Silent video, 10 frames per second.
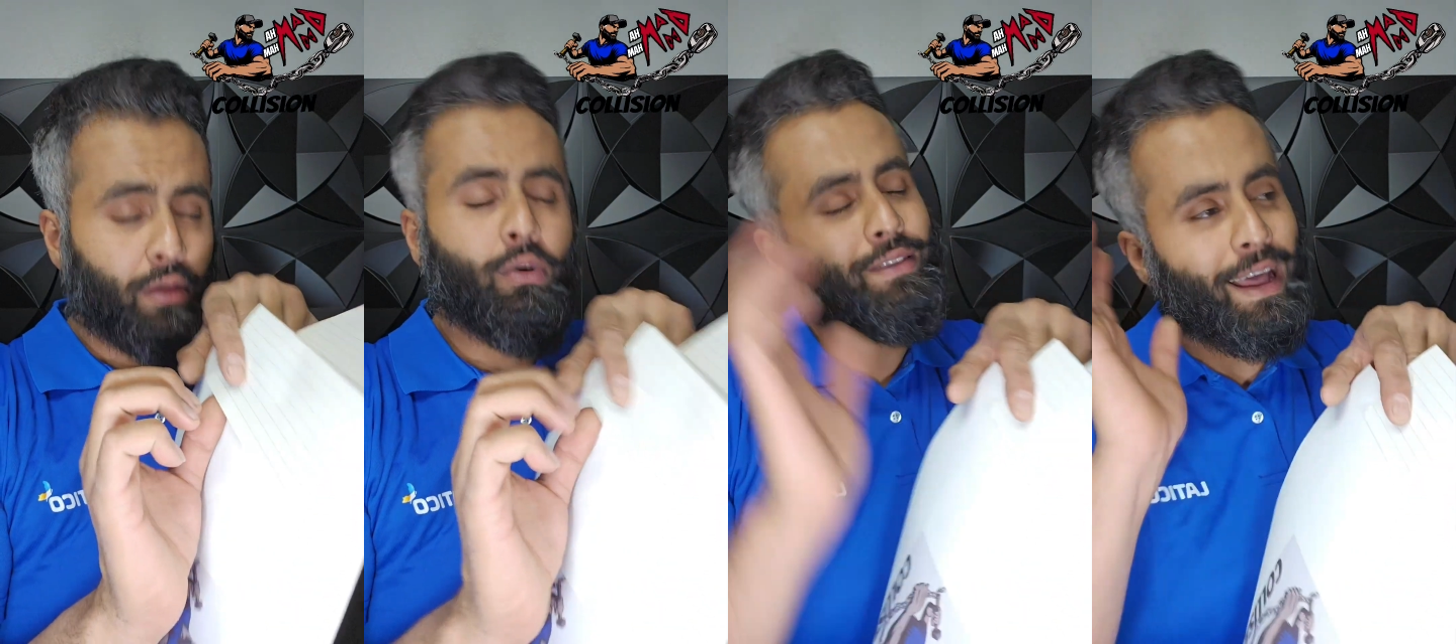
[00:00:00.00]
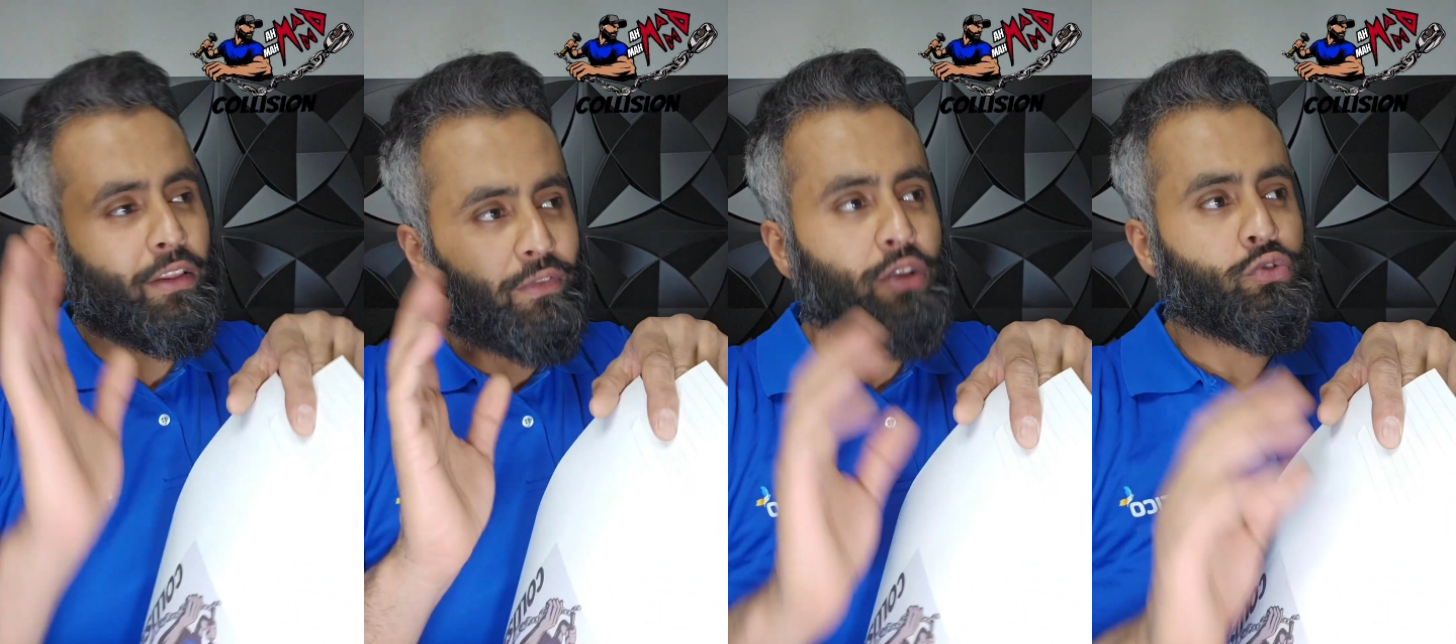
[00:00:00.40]
well, not
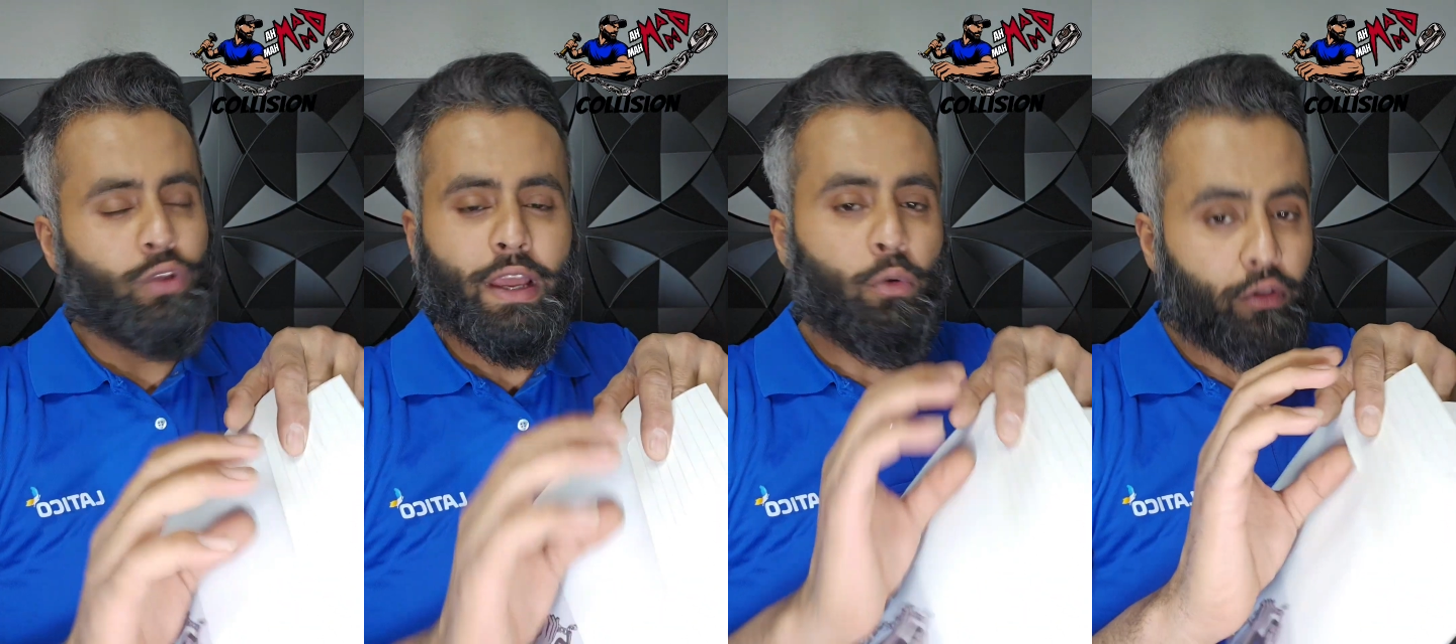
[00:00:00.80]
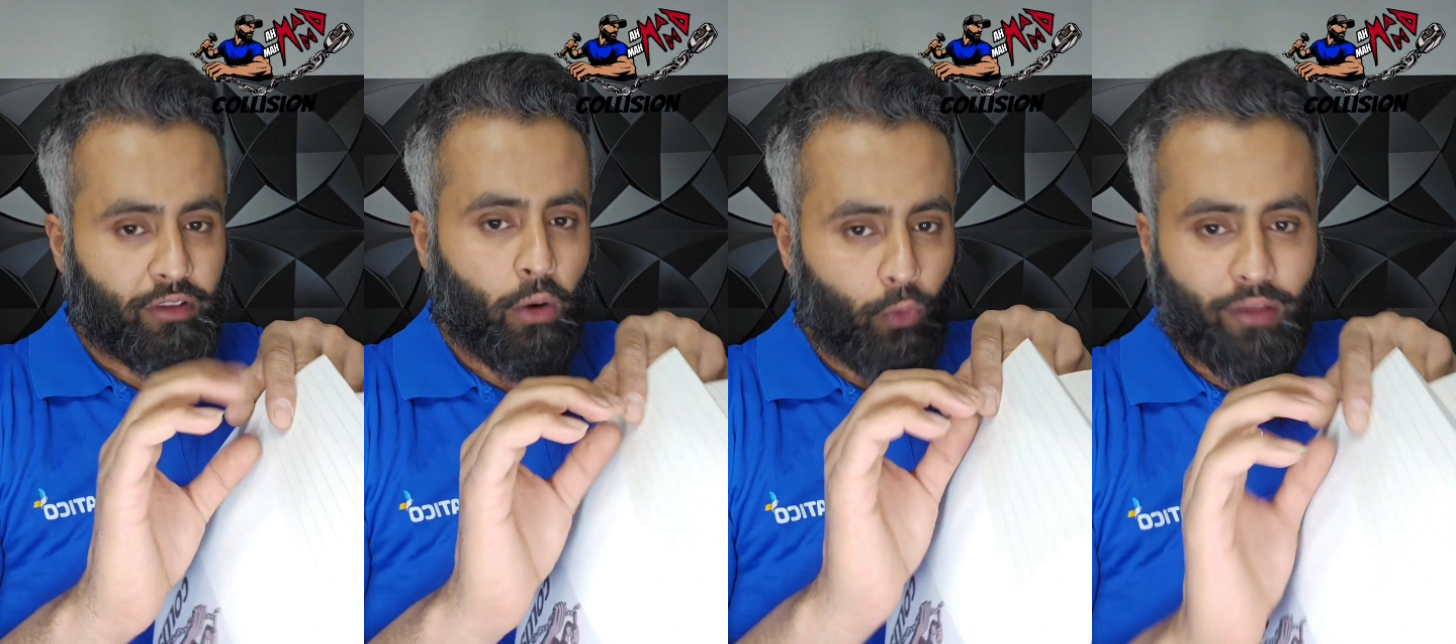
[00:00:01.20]
eventually, it will
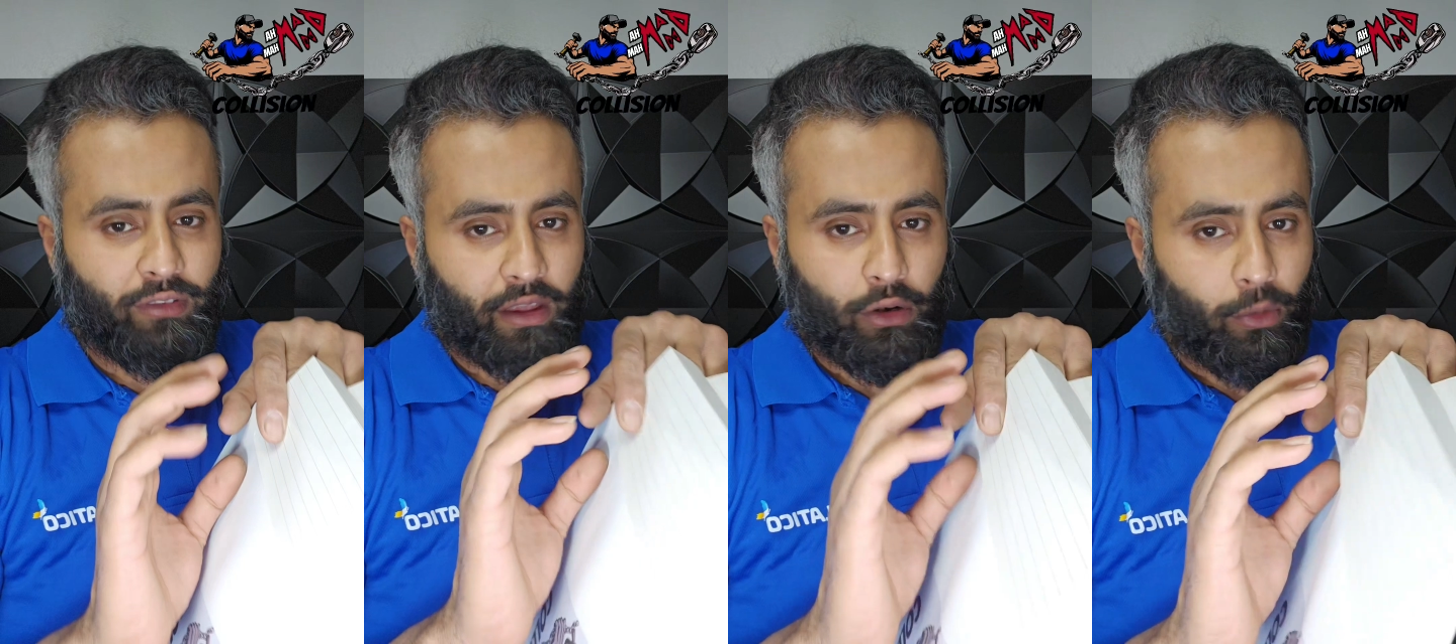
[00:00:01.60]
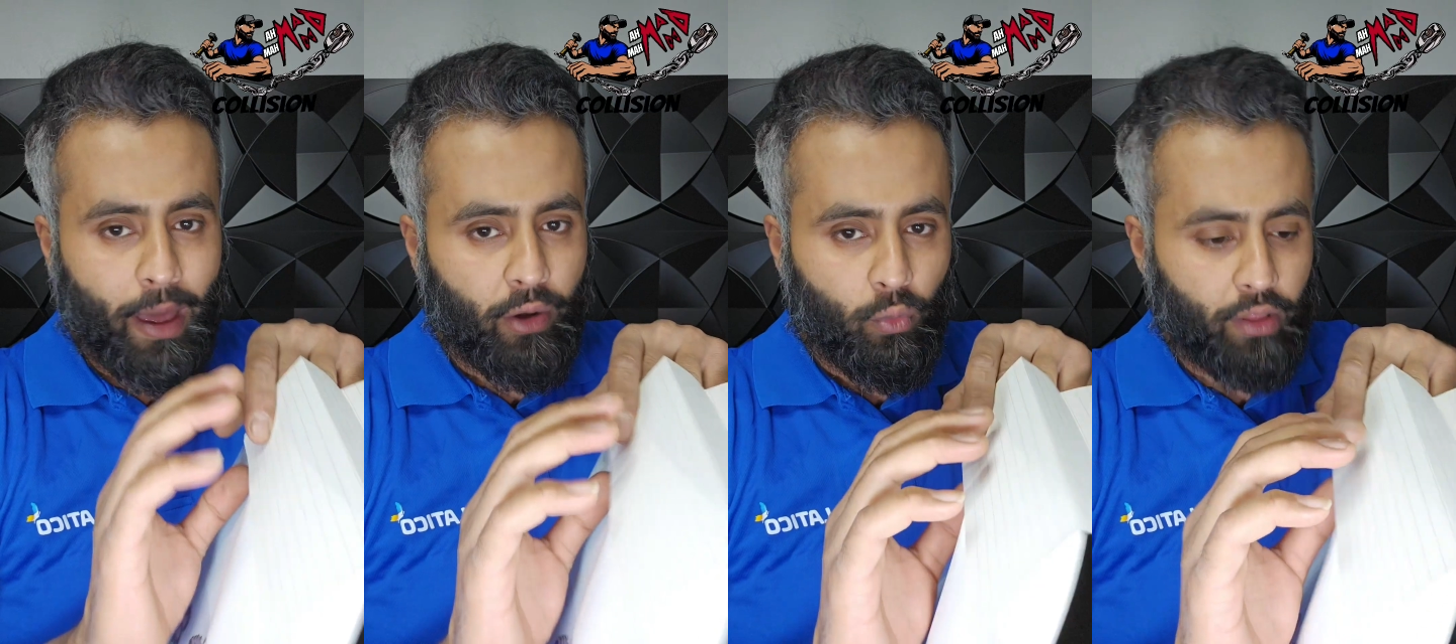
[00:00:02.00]
start rusting no
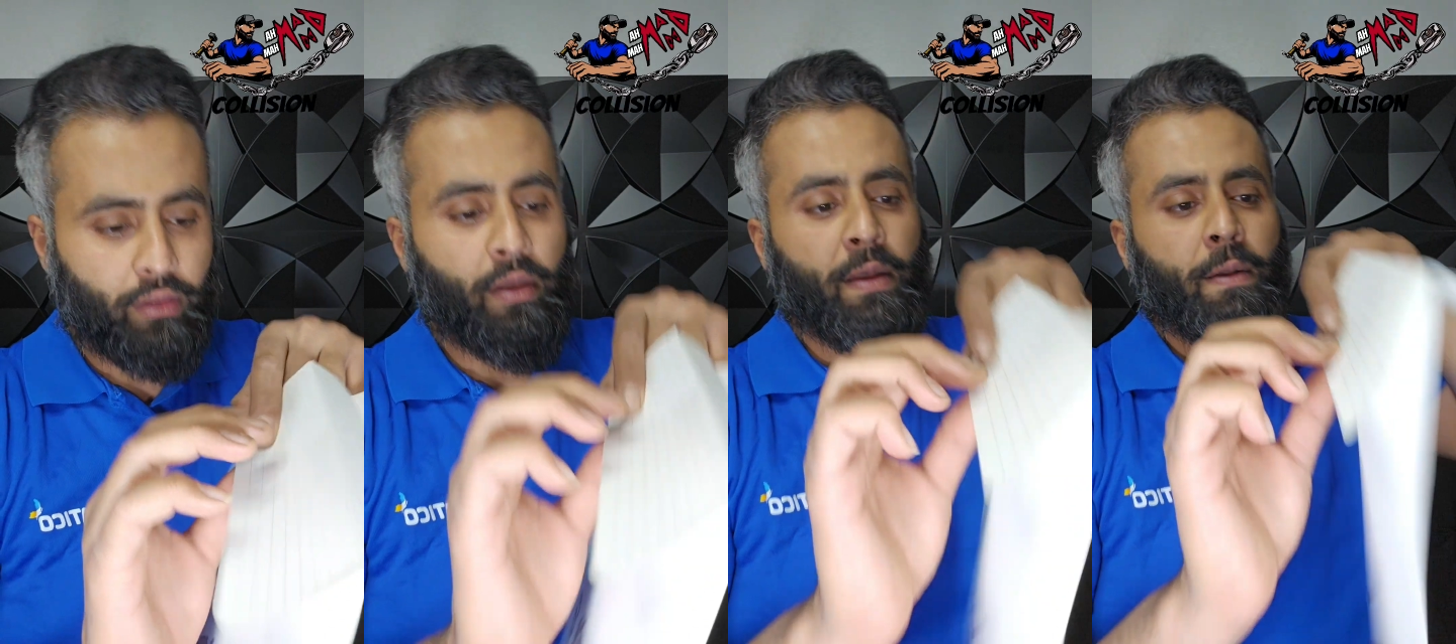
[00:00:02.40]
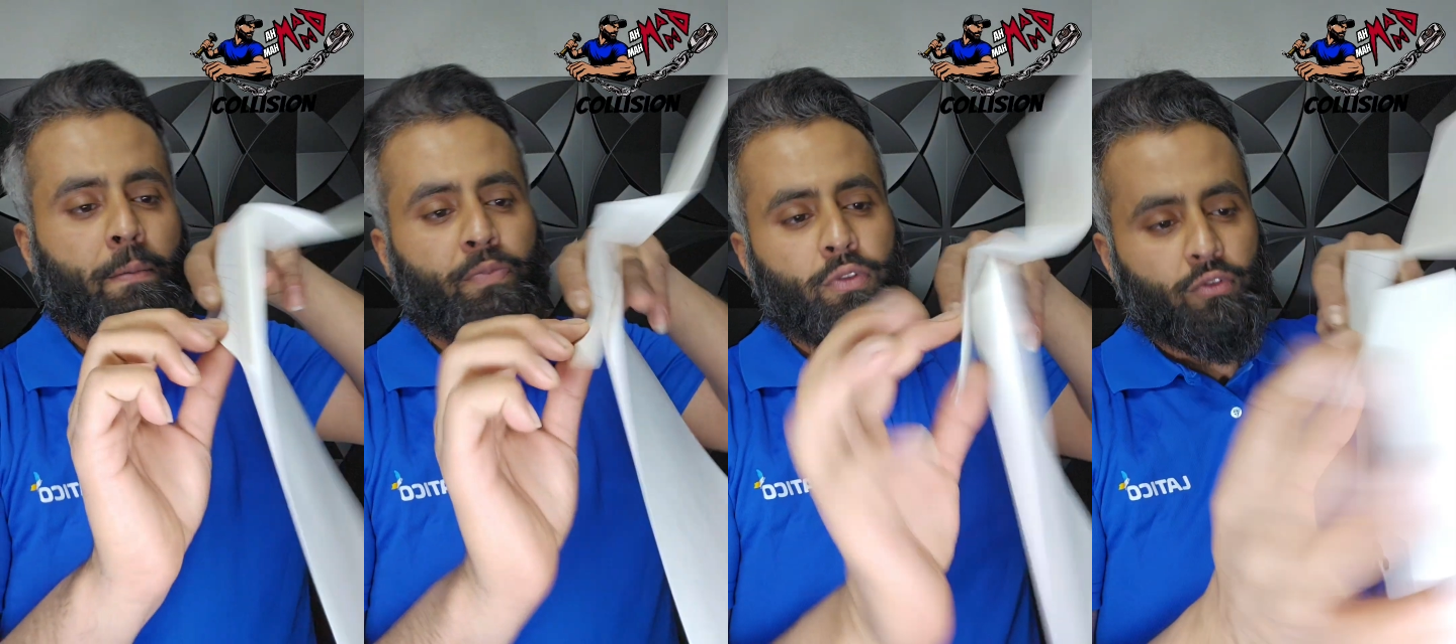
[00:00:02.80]
matter what.
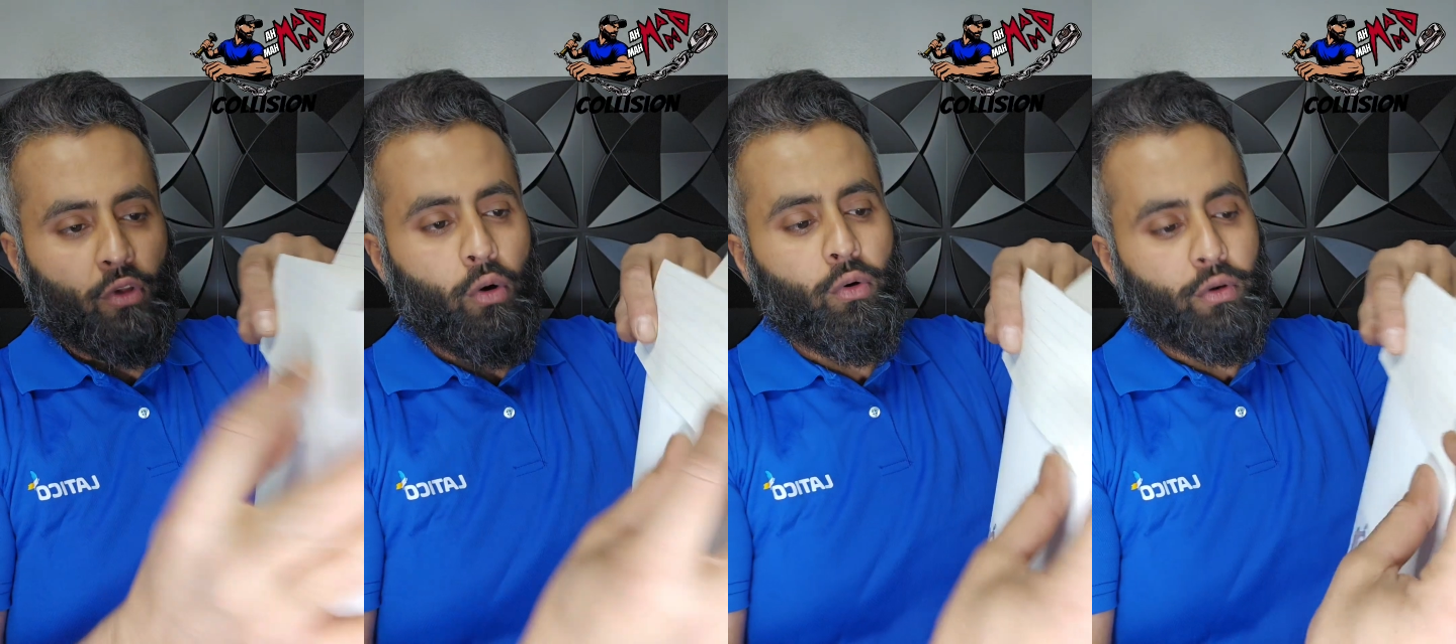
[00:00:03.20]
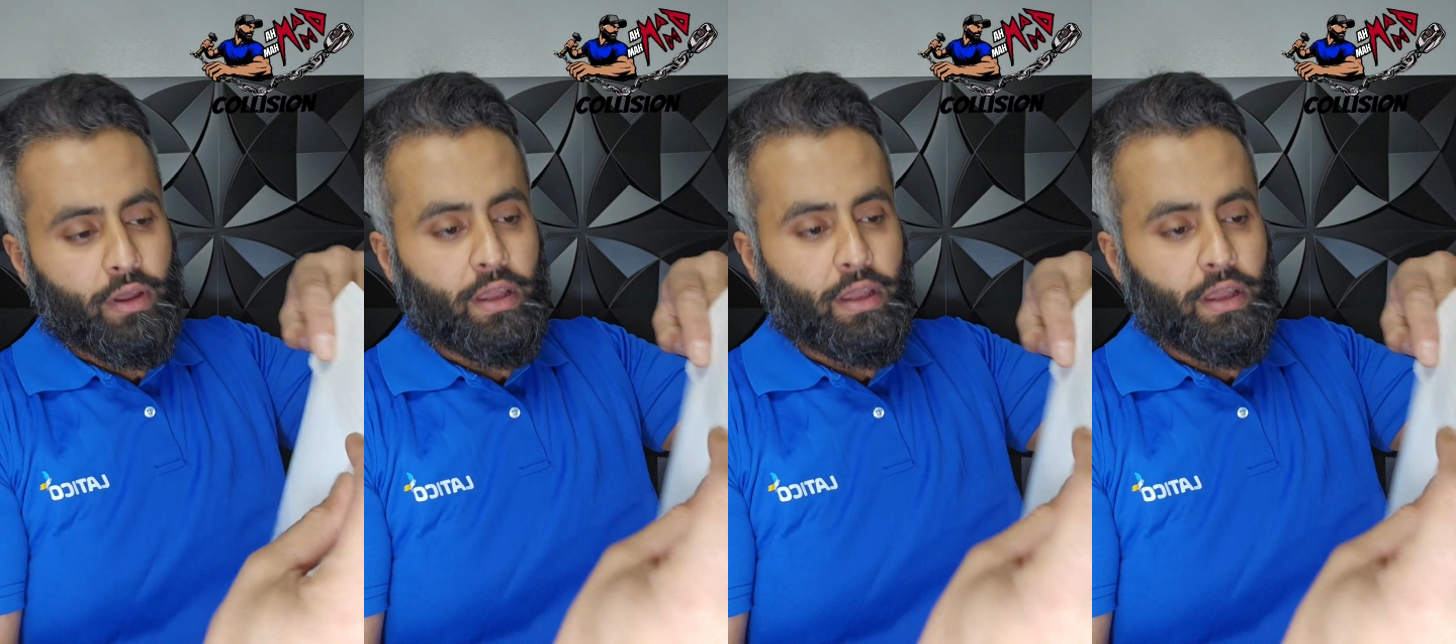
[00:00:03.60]
So